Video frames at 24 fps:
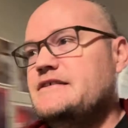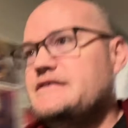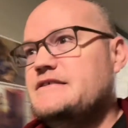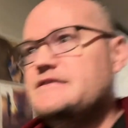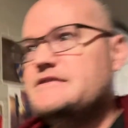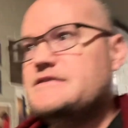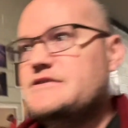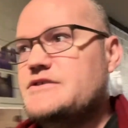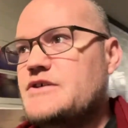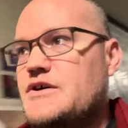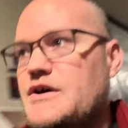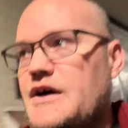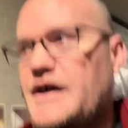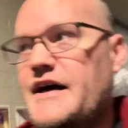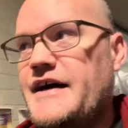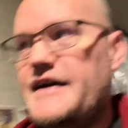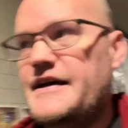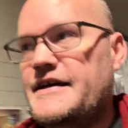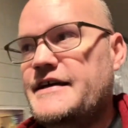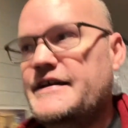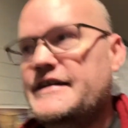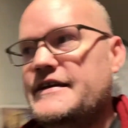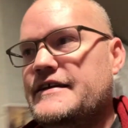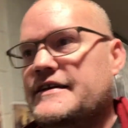So
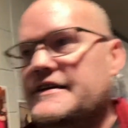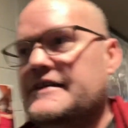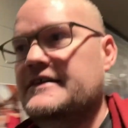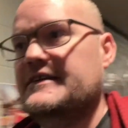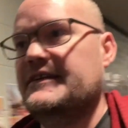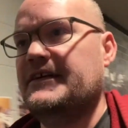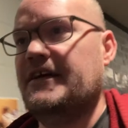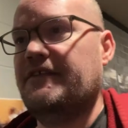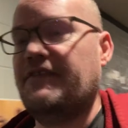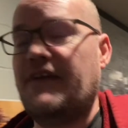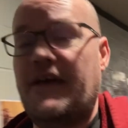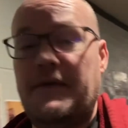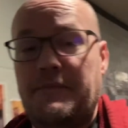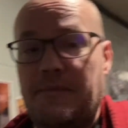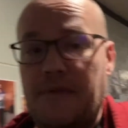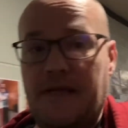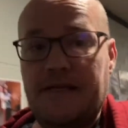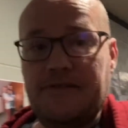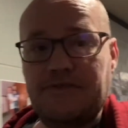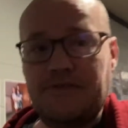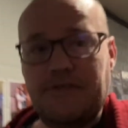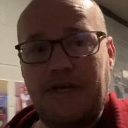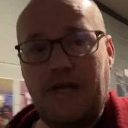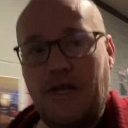I have had
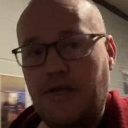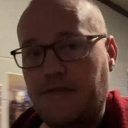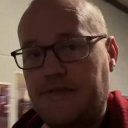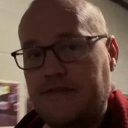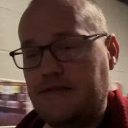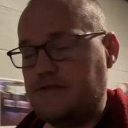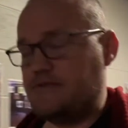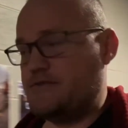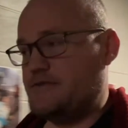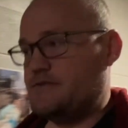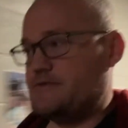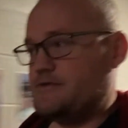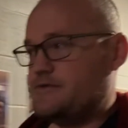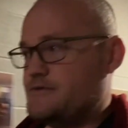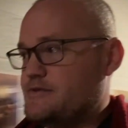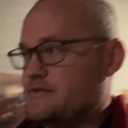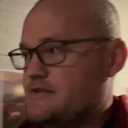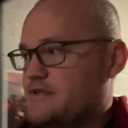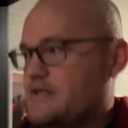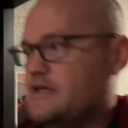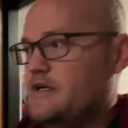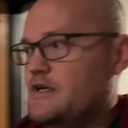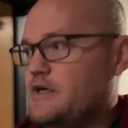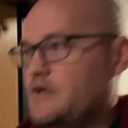major health
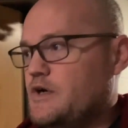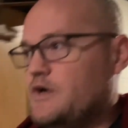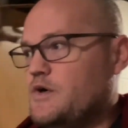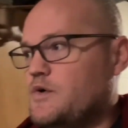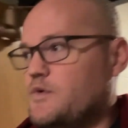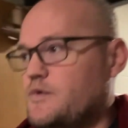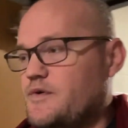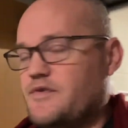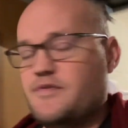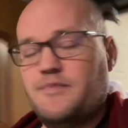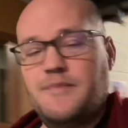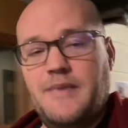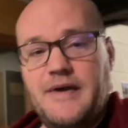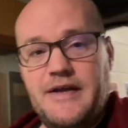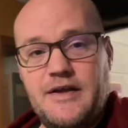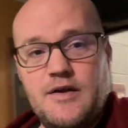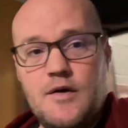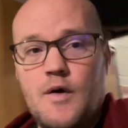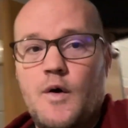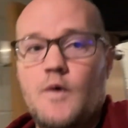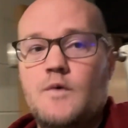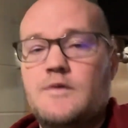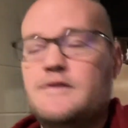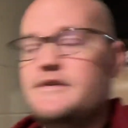issues with my
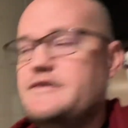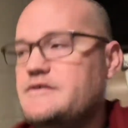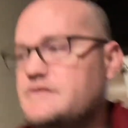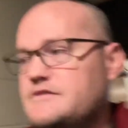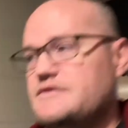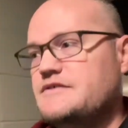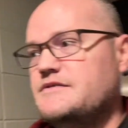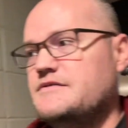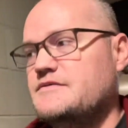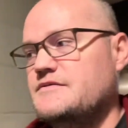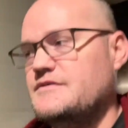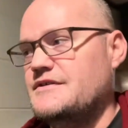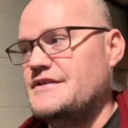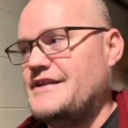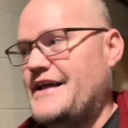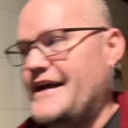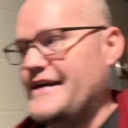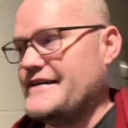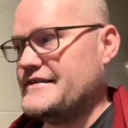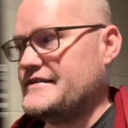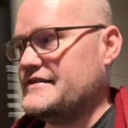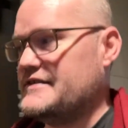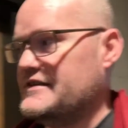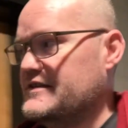colon and
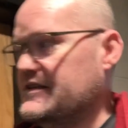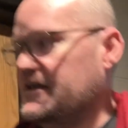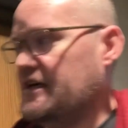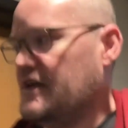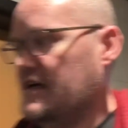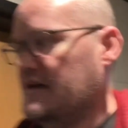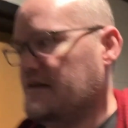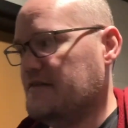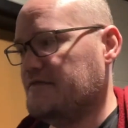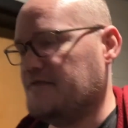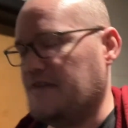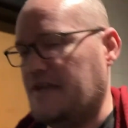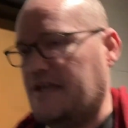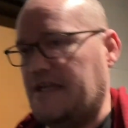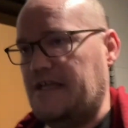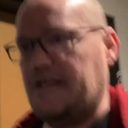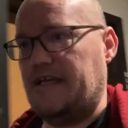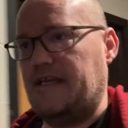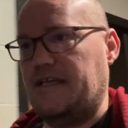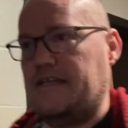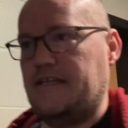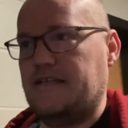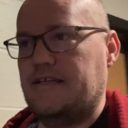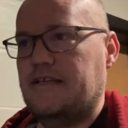lack thereof,
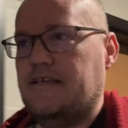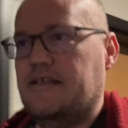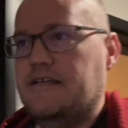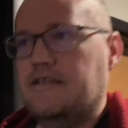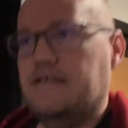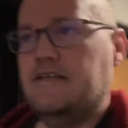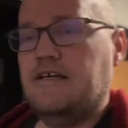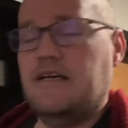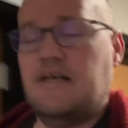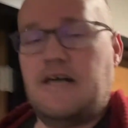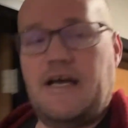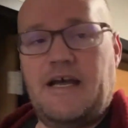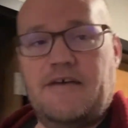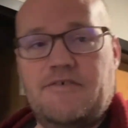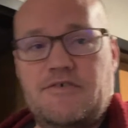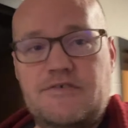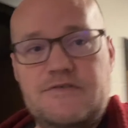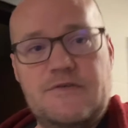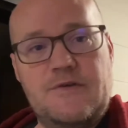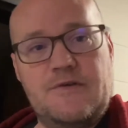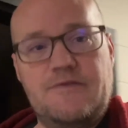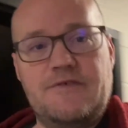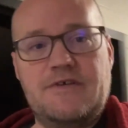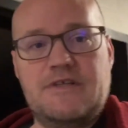and I have all
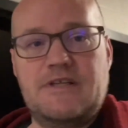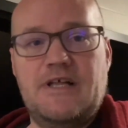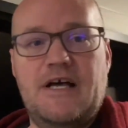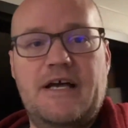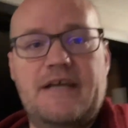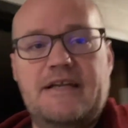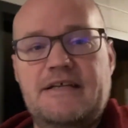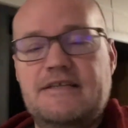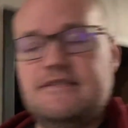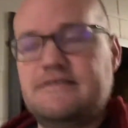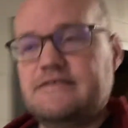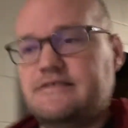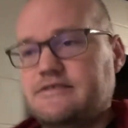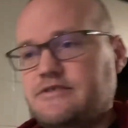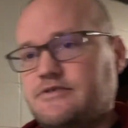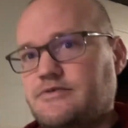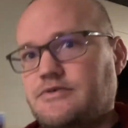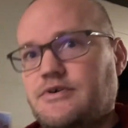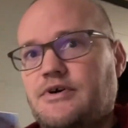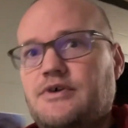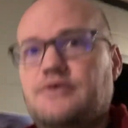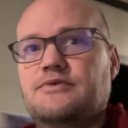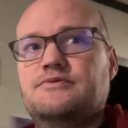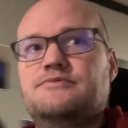sort of colitis,
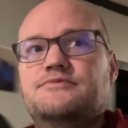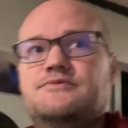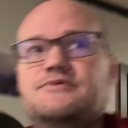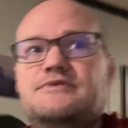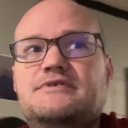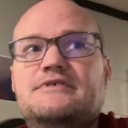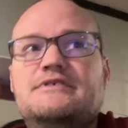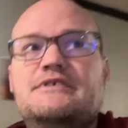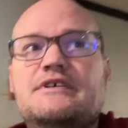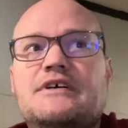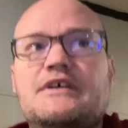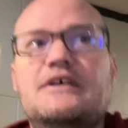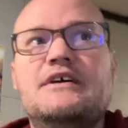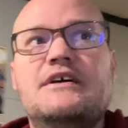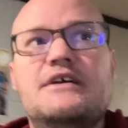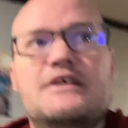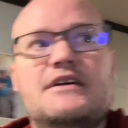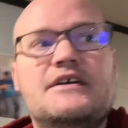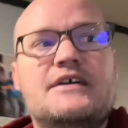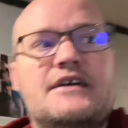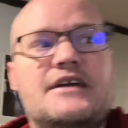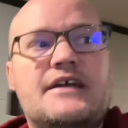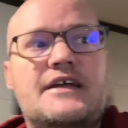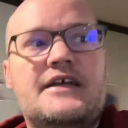Crohn's,
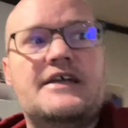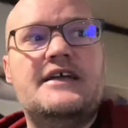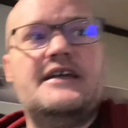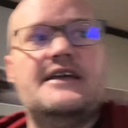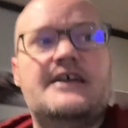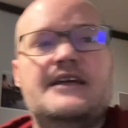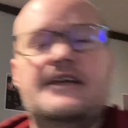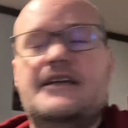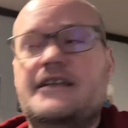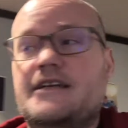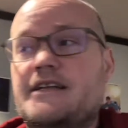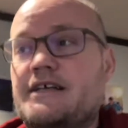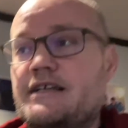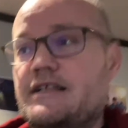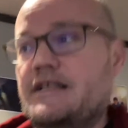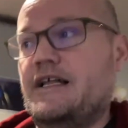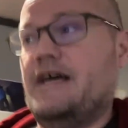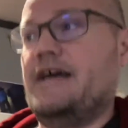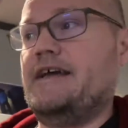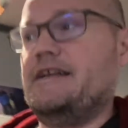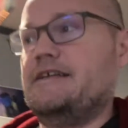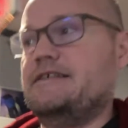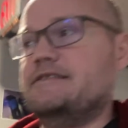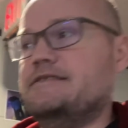and
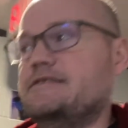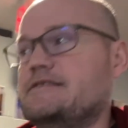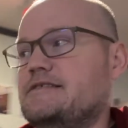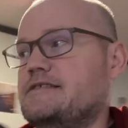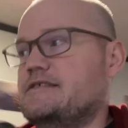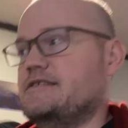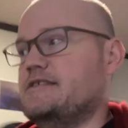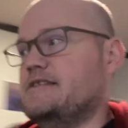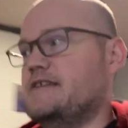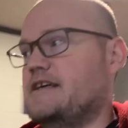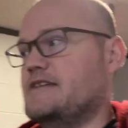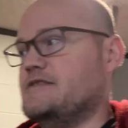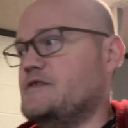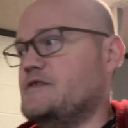colitis as a